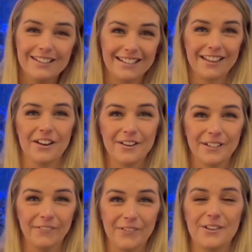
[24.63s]
to those
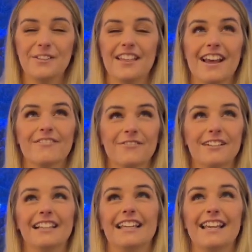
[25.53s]
of you that
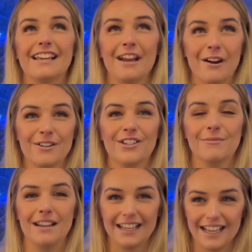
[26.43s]
really encouraged
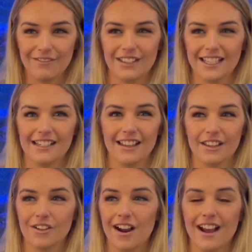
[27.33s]
me to give this another
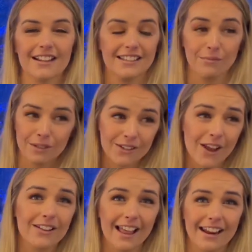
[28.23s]
crack, because I'm
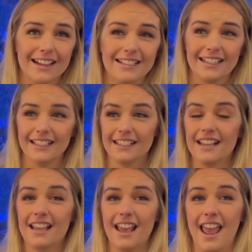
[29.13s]
so glad I did.
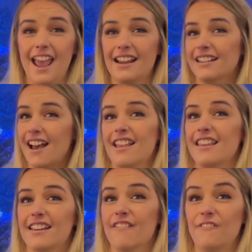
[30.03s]
And I
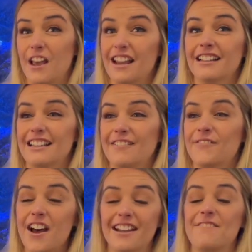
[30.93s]
think I've
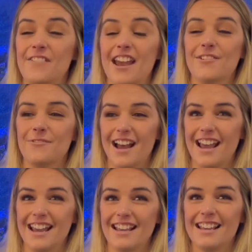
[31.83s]
finally found a
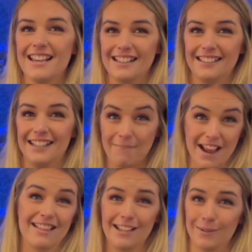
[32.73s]
way to
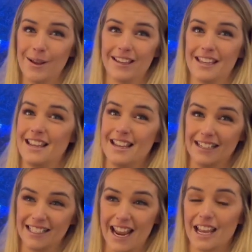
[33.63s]
make this work in a
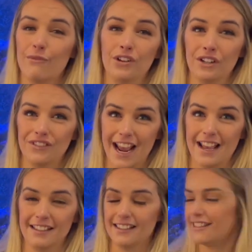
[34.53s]
tank full of
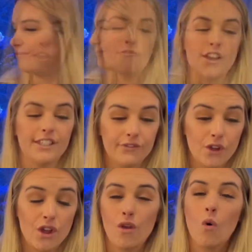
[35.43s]
tangs. First of
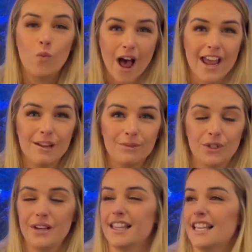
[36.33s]
all, why I'm
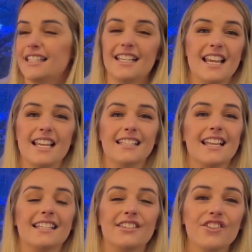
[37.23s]
doing this is
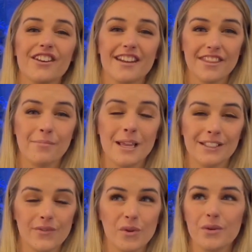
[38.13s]
it's not another piece
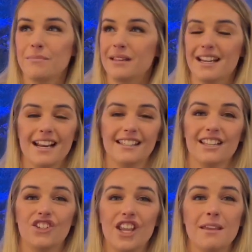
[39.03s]
of equipment, and it's a
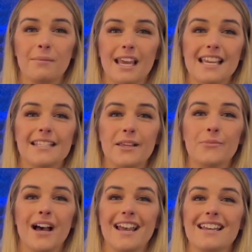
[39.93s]
cheap, easy
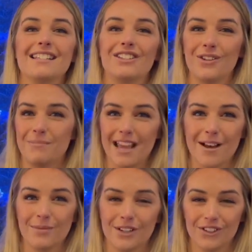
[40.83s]
way to be
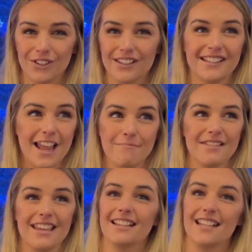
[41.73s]
able to do the same
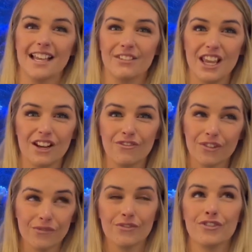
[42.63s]
thing as having in a
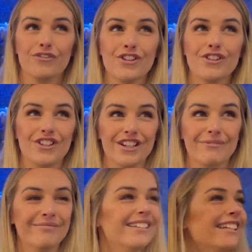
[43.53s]
refugium